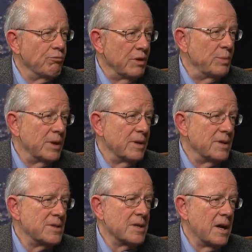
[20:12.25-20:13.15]
rebuild
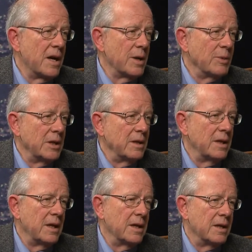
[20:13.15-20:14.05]
its economy
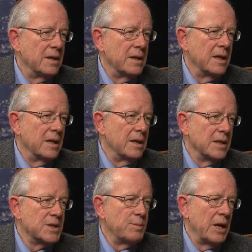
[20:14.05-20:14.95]
and
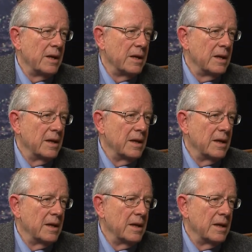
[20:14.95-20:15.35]
expand.